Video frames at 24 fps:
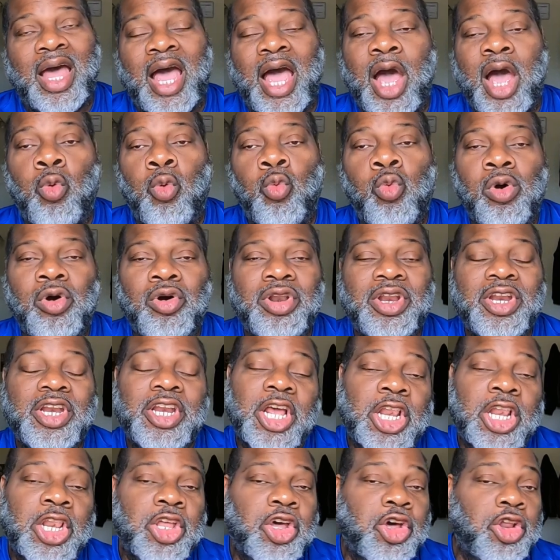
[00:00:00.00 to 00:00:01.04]
I
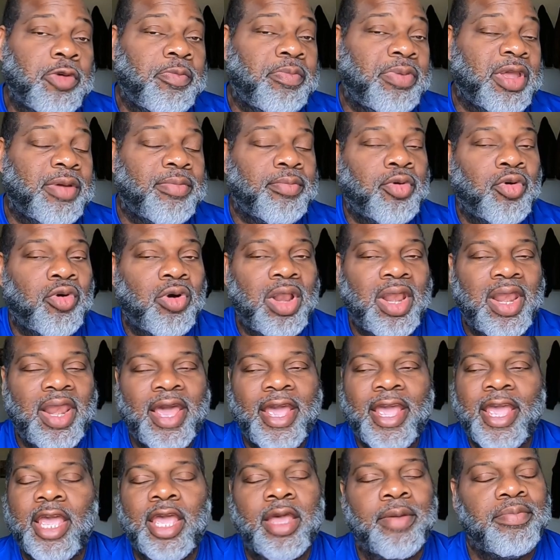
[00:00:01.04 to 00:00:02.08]
wanted a little bit more
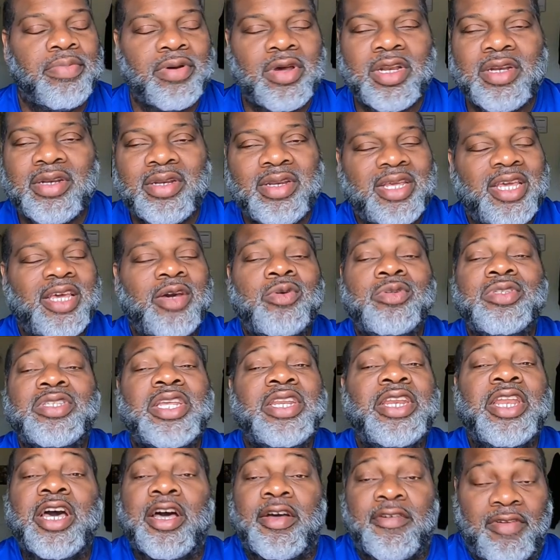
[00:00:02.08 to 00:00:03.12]
land, but it was
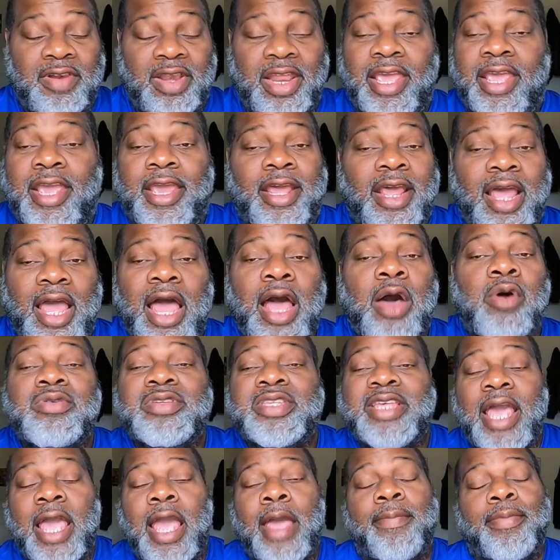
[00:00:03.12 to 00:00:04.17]
enough land. I
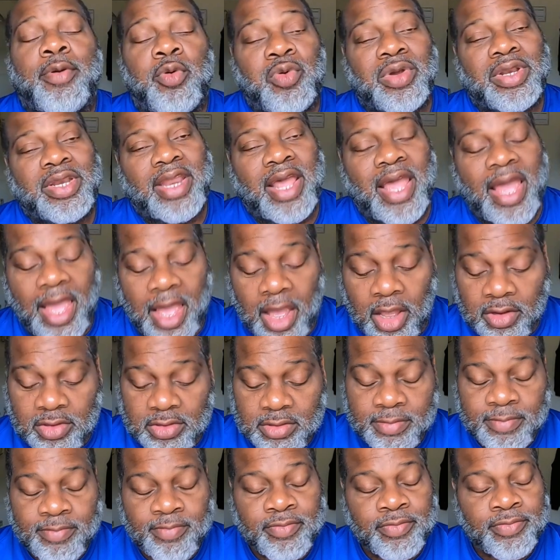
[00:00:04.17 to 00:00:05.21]
was happy with the
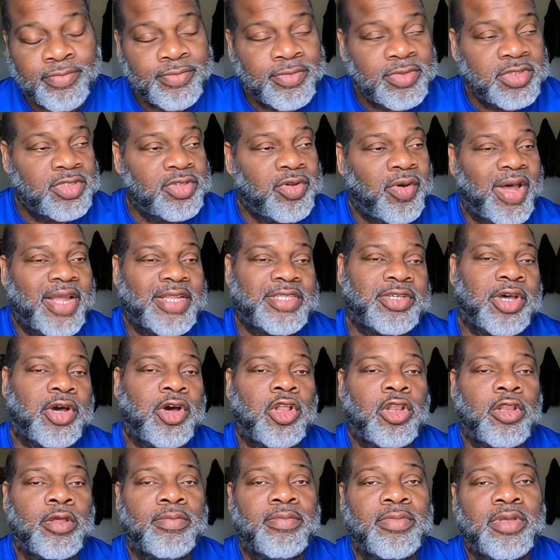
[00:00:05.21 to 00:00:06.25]
house. So I
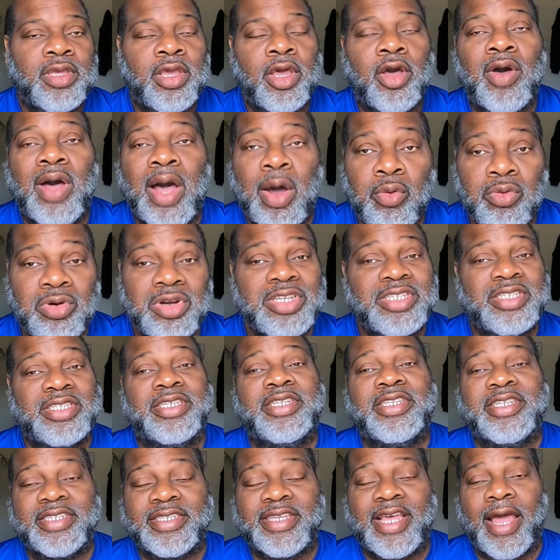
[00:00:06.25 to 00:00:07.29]
told him, hell, I want to
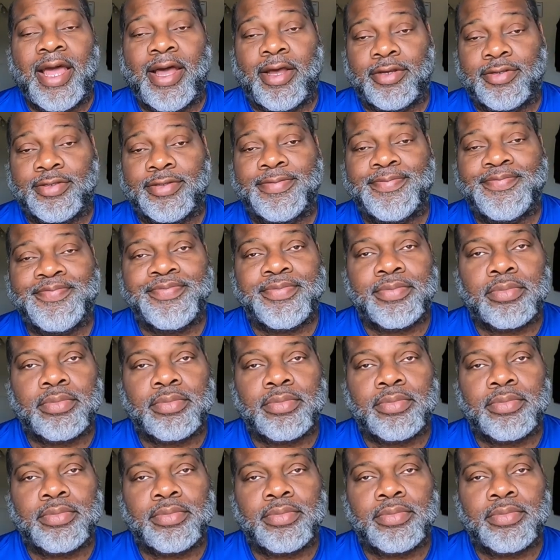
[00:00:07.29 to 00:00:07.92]
see this house.